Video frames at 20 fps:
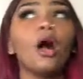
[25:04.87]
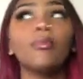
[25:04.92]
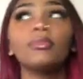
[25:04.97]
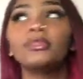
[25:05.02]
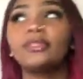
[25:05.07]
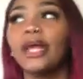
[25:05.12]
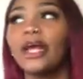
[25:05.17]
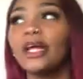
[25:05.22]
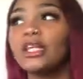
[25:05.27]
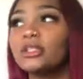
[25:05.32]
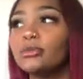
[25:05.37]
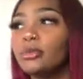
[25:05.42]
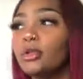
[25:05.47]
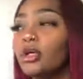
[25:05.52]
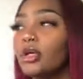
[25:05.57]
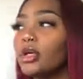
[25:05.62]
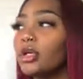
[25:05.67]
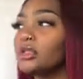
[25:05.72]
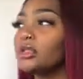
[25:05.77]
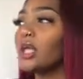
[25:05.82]

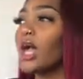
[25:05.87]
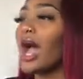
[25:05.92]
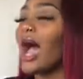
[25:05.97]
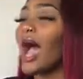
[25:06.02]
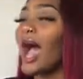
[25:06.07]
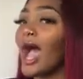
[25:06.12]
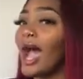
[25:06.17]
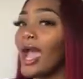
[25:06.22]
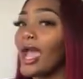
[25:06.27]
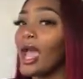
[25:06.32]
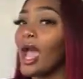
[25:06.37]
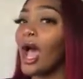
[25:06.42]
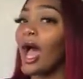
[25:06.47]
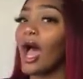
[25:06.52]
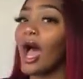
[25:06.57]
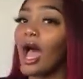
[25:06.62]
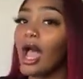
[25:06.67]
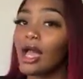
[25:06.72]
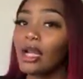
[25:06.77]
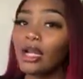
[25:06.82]
Textbooks. I
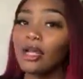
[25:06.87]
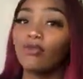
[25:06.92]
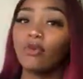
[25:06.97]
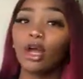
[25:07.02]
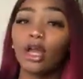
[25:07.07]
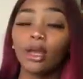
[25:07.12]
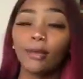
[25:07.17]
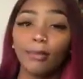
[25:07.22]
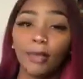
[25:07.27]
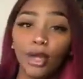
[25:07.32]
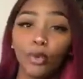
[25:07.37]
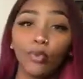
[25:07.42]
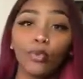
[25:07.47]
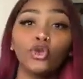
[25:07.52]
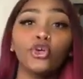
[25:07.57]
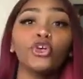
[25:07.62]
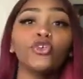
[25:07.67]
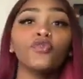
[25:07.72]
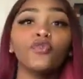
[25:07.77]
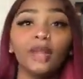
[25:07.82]
highly recommend when
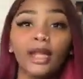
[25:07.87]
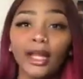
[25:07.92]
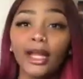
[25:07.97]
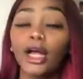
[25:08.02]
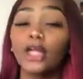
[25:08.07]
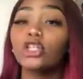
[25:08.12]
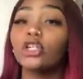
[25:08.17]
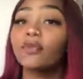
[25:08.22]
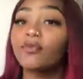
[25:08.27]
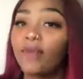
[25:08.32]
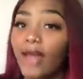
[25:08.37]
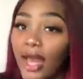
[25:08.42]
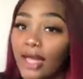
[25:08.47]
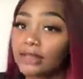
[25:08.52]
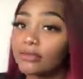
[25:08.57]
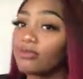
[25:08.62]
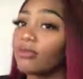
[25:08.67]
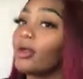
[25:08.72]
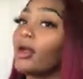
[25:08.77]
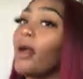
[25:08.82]
you're filling out your
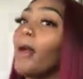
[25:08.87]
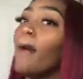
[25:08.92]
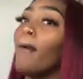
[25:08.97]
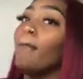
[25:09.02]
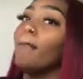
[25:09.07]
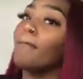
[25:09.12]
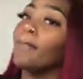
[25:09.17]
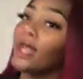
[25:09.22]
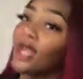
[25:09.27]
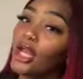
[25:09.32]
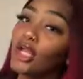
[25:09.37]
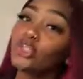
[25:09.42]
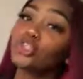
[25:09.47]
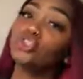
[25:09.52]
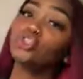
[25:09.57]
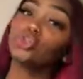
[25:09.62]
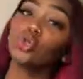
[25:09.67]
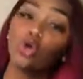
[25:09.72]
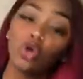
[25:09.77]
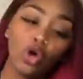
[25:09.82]
FAFSA, make
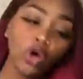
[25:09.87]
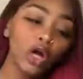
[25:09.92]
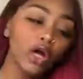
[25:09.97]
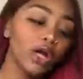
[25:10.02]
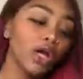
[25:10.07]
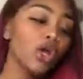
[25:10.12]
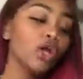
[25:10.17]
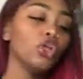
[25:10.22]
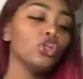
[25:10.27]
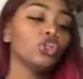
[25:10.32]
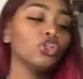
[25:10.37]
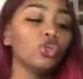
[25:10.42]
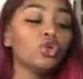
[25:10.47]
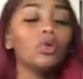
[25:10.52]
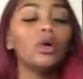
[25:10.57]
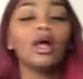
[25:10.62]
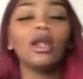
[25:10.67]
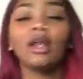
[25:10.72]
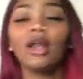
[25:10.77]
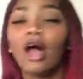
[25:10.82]
sure you
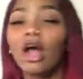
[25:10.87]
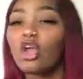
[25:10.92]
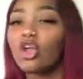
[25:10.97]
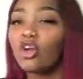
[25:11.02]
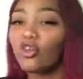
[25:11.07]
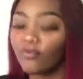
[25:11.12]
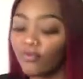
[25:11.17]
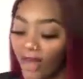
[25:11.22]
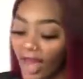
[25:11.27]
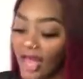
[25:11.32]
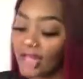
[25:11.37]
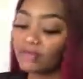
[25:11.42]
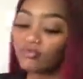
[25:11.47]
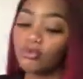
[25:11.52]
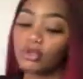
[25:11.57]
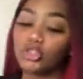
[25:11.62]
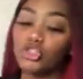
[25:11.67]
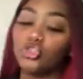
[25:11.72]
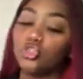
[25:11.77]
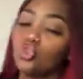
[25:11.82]
allow your
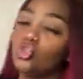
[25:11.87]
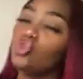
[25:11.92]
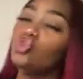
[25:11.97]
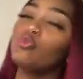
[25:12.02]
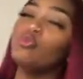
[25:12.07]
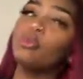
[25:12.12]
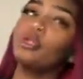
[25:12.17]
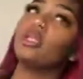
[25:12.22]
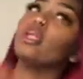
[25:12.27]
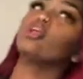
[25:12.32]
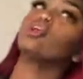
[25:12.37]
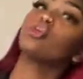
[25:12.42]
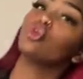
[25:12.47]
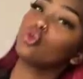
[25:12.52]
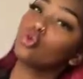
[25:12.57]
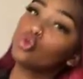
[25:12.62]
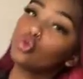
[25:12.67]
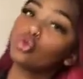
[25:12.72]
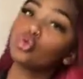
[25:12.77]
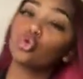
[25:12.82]
FAFSA to be
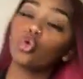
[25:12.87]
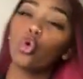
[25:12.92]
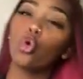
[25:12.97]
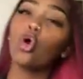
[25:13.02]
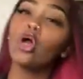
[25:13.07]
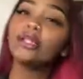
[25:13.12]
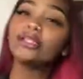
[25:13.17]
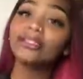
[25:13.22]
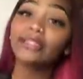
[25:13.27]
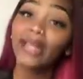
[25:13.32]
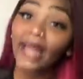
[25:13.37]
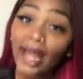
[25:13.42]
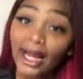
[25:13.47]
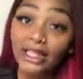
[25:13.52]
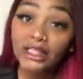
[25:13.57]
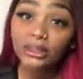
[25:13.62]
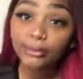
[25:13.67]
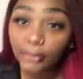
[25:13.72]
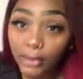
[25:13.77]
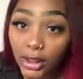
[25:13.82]
used on
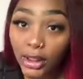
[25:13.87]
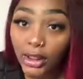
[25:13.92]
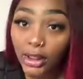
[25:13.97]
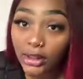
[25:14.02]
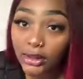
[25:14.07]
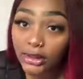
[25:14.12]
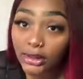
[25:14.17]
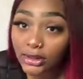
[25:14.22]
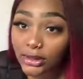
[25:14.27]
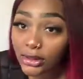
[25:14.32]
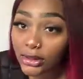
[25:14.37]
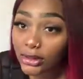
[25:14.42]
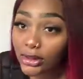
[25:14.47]
textbooks.